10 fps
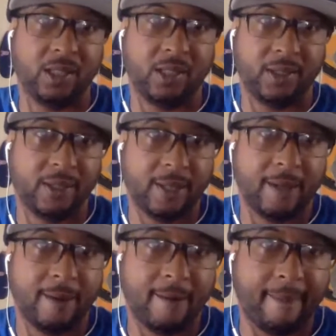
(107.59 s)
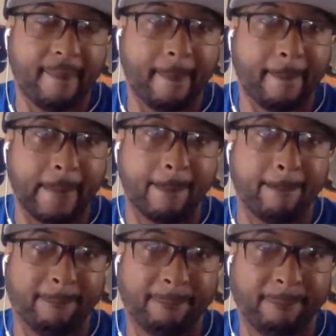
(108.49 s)
I know,
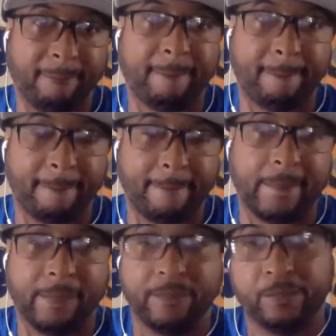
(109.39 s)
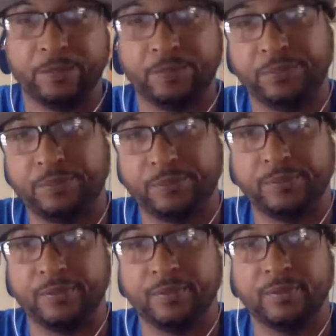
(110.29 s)
man. What is going
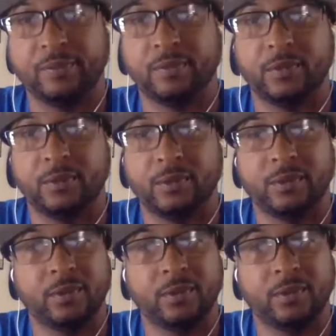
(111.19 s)
on with that?